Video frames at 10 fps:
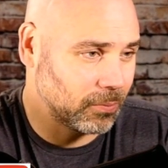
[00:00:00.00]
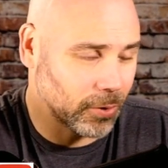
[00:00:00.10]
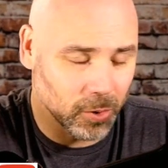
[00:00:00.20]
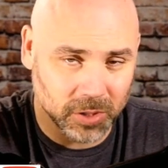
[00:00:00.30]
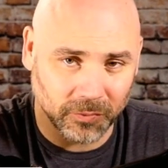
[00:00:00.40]

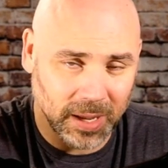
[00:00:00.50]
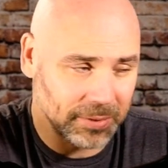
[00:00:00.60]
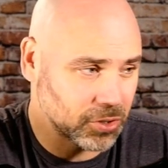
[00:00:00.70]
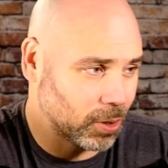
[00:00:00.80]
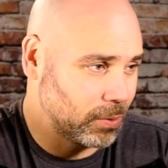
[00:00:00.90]
Throw us a
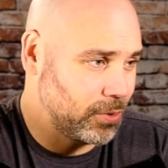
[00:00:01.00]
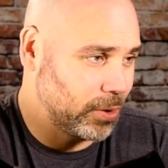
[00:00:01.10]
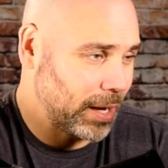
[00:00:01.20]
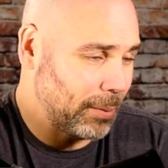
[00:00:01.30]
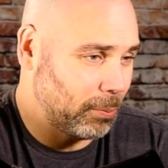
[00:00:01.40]
5-star review on Apple